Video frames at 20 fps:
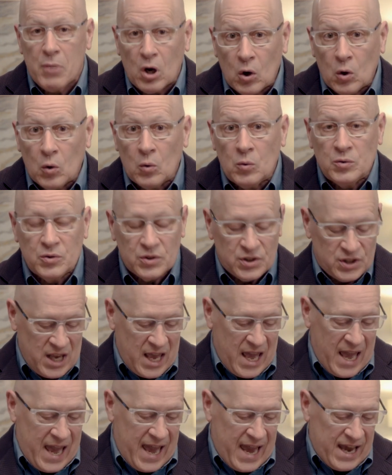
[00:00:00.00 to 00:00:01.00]
bones
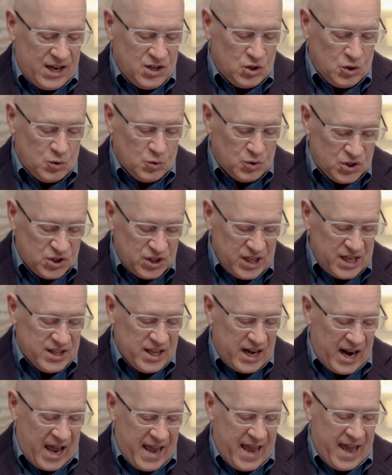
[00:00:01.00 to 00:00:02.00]
as you see
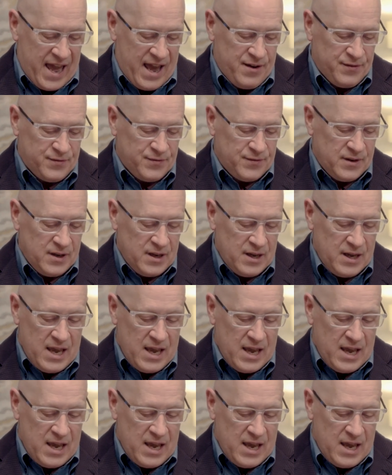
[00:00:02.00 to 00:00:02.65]
that I have.